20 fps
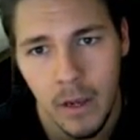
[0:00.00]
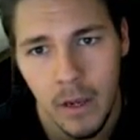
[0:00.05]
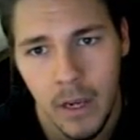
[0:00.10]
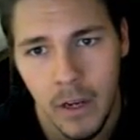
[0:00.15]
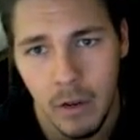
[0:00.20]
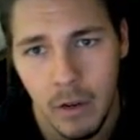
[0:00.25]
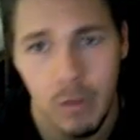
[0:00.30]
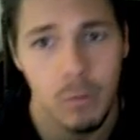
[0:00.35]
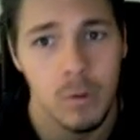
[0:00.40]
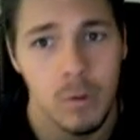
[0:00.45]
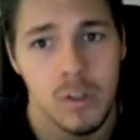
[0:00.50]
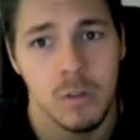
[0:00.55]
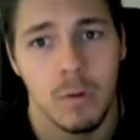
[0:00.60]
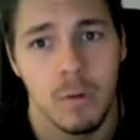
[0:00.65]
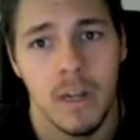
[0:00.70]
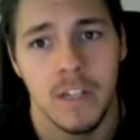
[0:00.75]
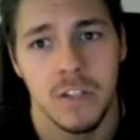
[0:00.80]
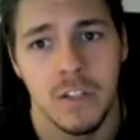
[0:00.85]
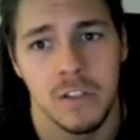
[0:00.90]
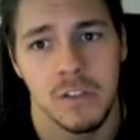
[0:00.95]
In other words,
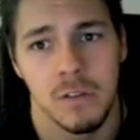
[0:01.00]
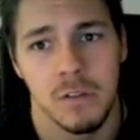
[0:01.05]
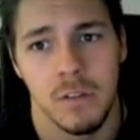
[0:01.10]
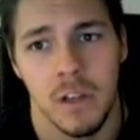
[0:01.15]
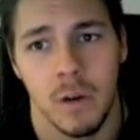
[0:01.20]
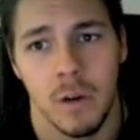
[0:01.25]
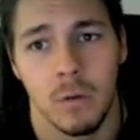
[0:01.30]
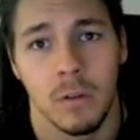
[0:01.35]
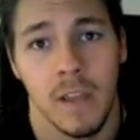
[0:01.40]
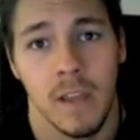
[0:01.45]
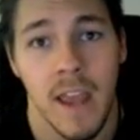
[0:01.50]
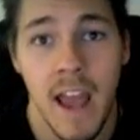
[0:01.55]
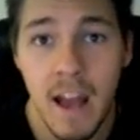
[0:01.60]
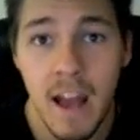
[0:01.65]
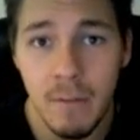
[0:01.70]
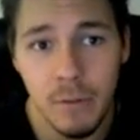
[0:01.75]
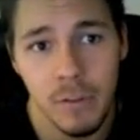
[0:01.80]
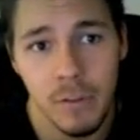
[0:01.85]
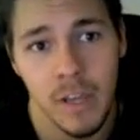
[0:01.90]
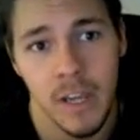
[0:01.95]
arrange it so that only
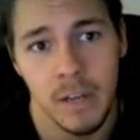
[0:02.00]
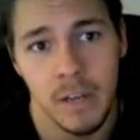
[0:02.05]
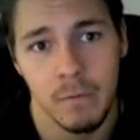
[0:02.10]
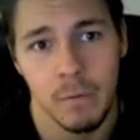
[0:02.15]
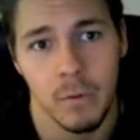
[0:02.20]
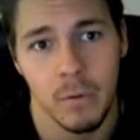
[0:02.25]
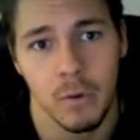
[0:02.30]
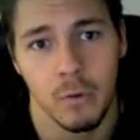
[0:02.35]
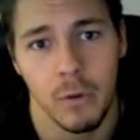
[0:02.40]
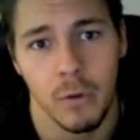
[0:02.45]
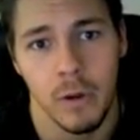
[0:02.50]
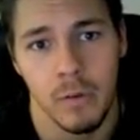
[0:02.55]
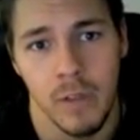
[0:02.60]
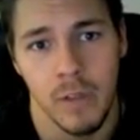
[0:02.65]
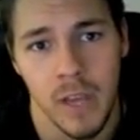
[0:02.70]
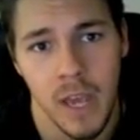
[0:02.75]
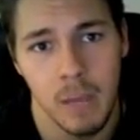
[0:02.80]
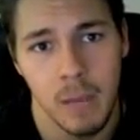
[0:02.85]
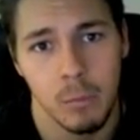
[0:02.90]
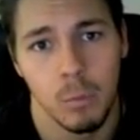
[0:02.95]
after they eat from the tree are
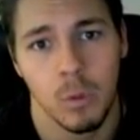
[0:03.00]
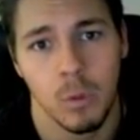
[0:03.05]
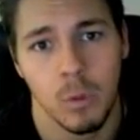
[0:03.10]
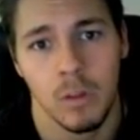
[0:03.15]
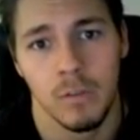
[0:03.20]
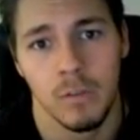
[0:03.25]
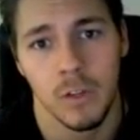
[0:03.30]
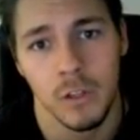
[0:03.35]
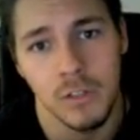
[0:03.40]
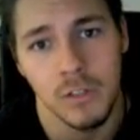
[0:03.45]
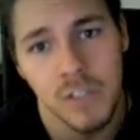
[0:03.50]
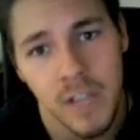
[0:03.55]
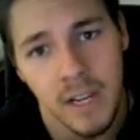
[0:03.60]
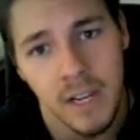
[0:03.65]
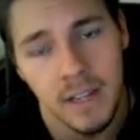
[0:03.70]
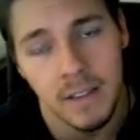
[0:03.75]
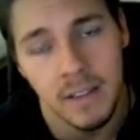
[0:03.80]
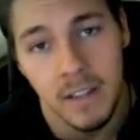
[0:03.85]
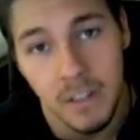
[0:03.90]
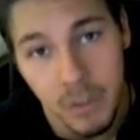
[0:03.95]
they capable of
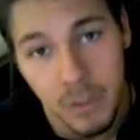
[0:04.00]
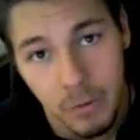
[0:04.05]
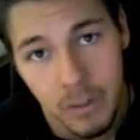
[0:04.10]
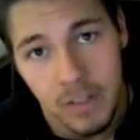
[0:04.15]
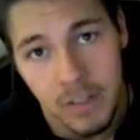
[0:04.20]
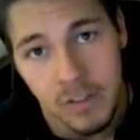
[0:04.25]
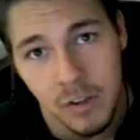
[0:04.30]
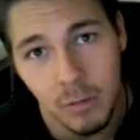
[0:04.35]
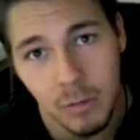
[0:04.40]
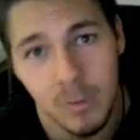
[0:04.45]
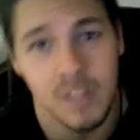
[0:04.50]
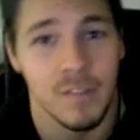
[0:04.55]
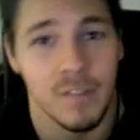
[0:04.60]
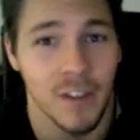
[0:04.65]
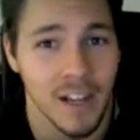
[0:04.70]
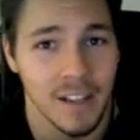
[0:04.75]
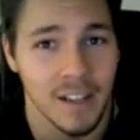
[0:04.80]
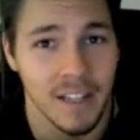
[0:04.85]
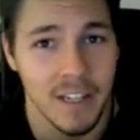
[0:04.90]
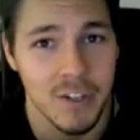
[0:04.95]
understanding that doing was a
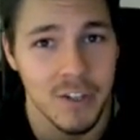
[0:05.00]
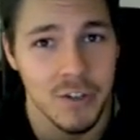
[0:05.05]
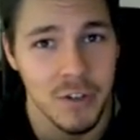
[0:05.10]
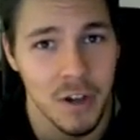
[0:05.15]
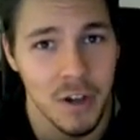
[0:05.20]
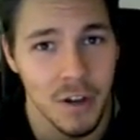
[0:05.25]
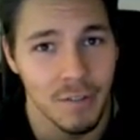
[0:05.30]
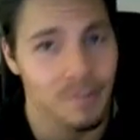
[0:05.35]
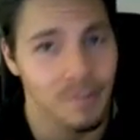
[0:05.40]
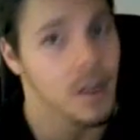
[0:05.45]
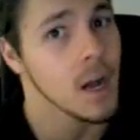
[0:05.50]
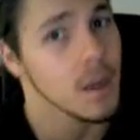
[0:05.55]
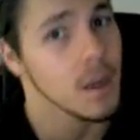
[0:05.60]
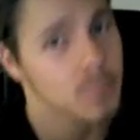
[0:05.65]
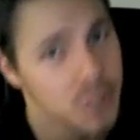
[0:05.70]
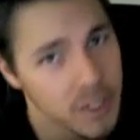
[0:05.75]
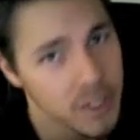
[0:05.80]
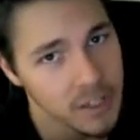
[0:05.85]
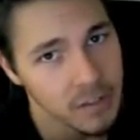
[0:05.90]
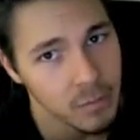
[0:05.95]
violation of
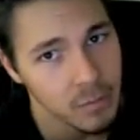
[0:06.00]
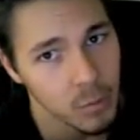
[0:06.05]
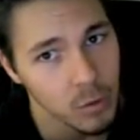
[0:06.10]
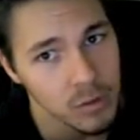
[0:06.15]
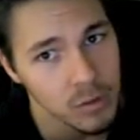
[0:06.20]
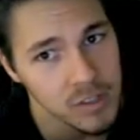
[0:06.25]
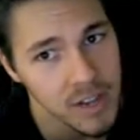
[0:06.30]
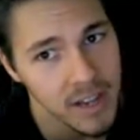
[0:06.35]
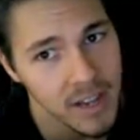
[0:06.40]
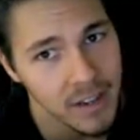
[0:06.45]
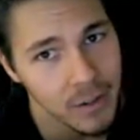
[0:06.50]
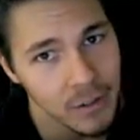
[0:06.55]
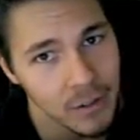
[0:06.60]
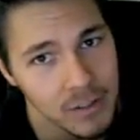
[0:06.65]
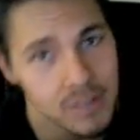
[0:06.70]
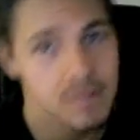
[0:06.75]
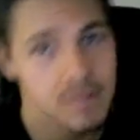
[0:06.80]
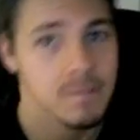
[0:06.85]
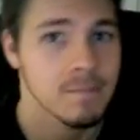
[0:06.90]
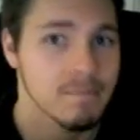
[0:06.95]
objective moral standards.